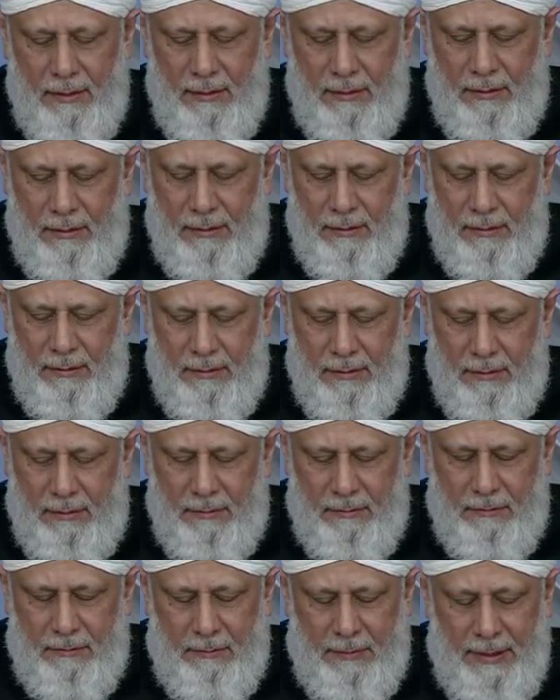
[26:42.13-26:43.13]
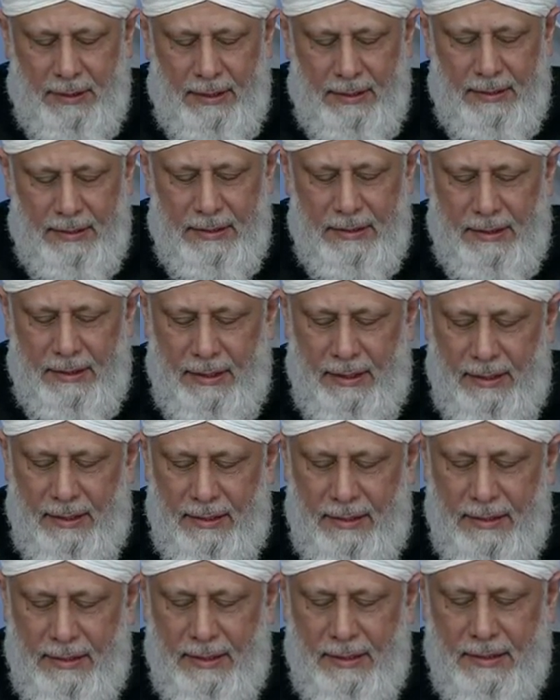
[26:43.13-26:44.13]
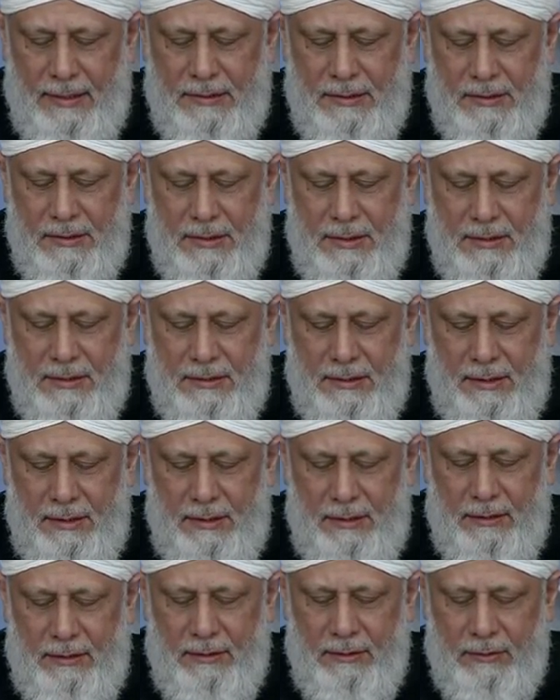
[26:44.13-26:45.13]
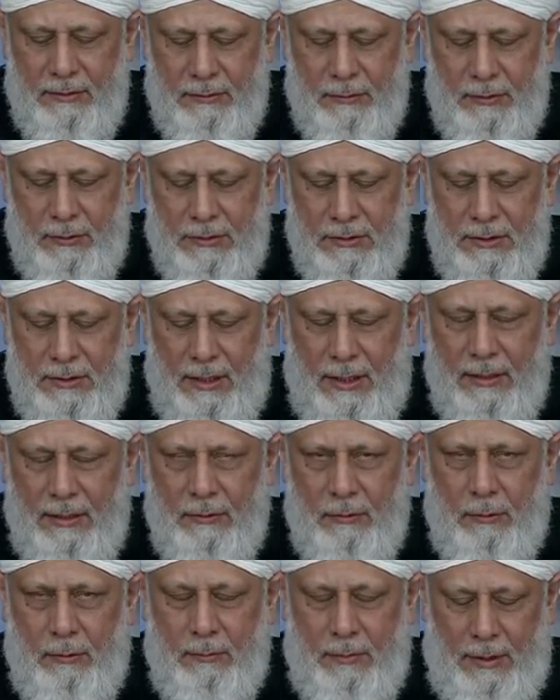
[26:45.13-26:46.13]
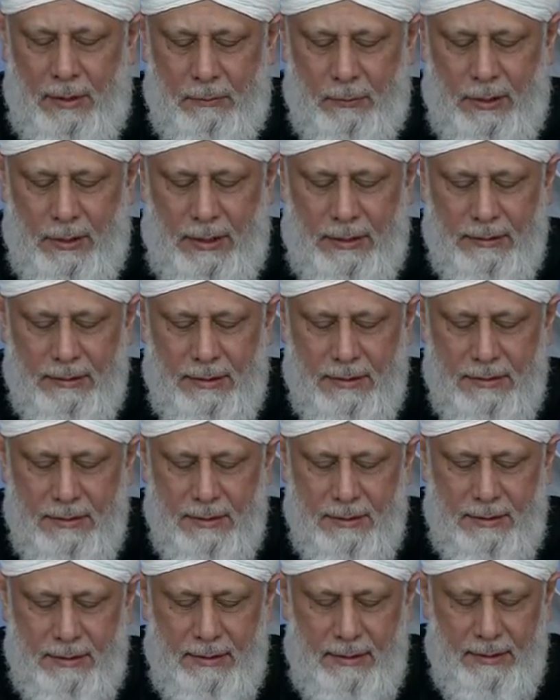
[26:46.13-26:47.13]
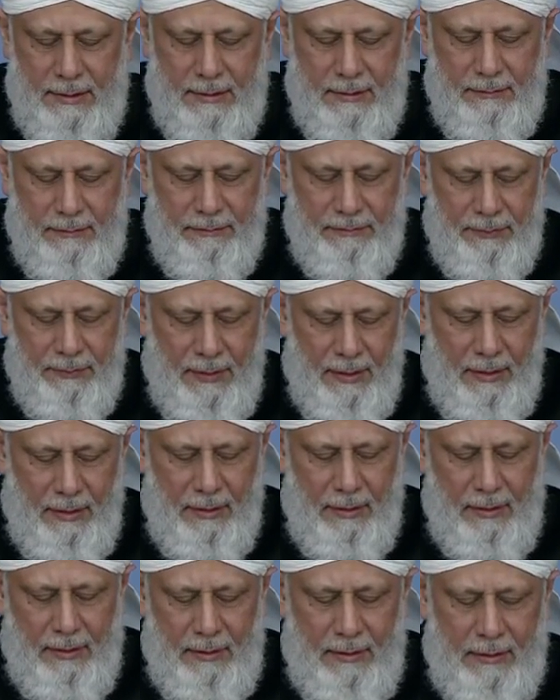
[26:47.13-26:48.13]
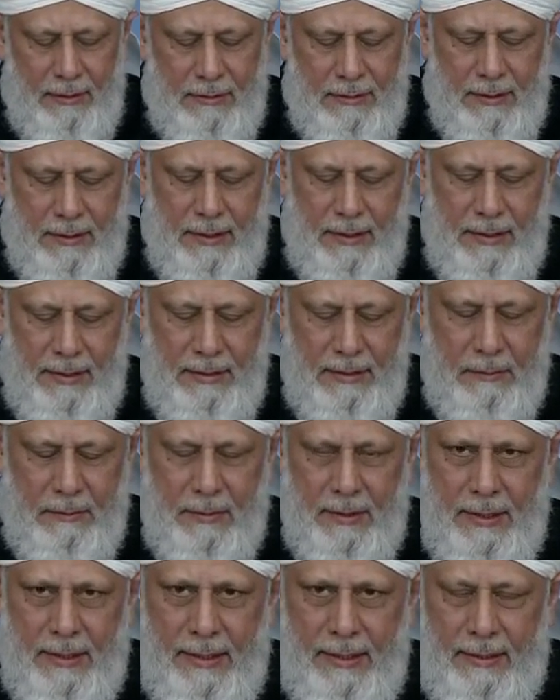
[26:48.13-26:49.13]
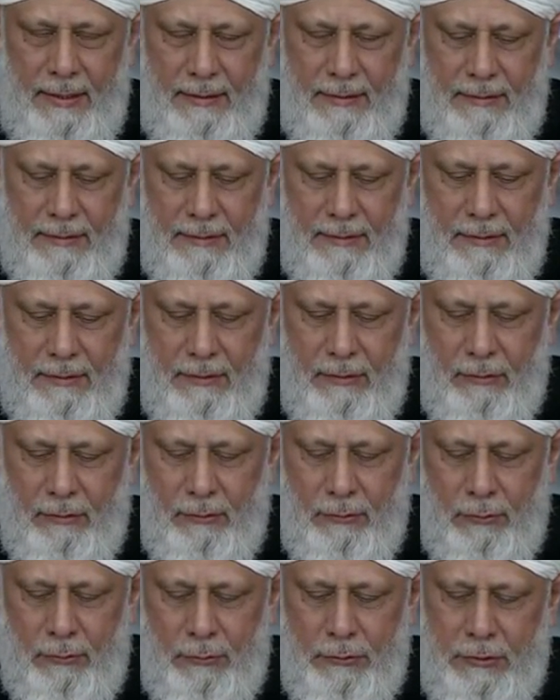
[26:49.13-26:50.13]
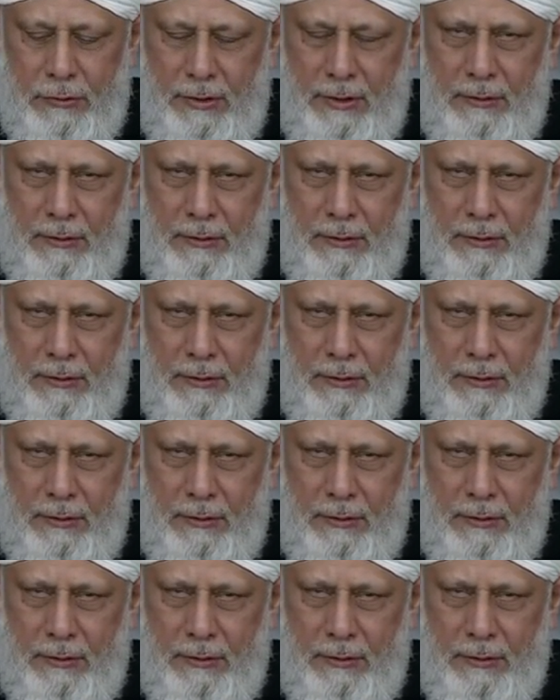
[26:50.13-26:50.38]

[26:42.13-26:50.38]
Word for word: that just this suspicion and imagination as compared with the truth, it does not benefit at all.